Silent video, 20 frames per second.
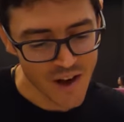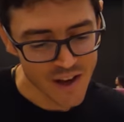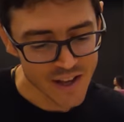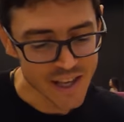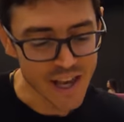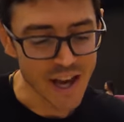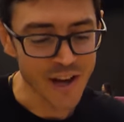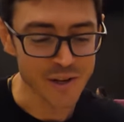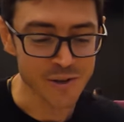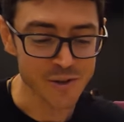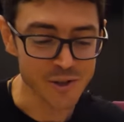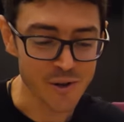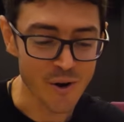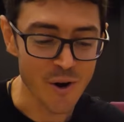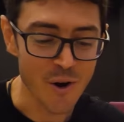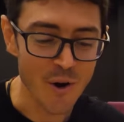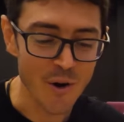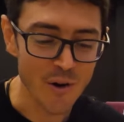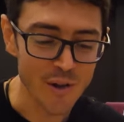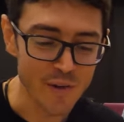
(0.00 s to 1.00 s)
Yeah, and you saw
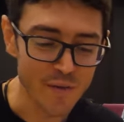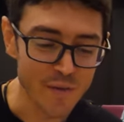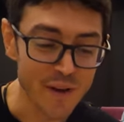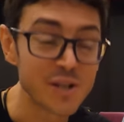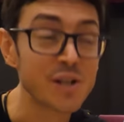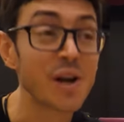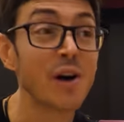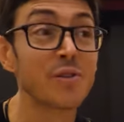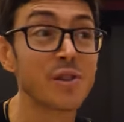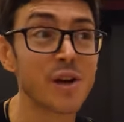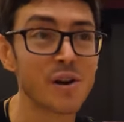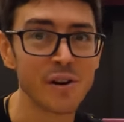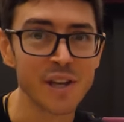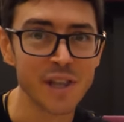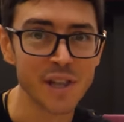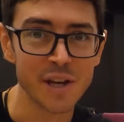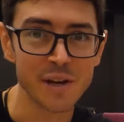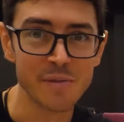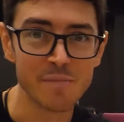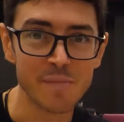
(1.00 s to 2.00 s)
all the fish out there in
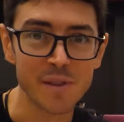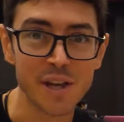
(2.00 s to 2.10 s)
the